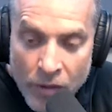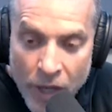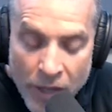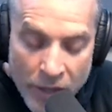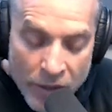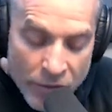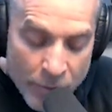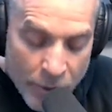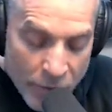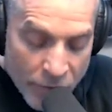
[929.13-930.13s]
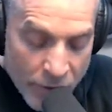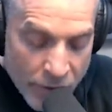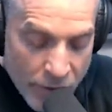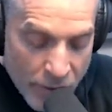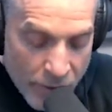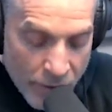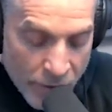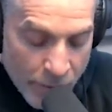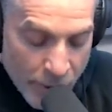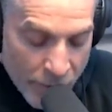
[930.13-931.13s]
I, I there's a perfect
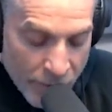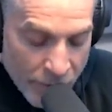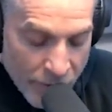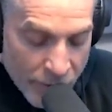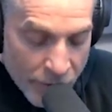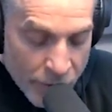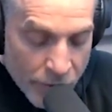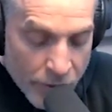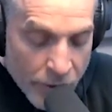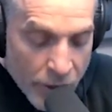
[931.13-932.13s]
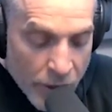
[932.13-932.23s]
there's a perfect physical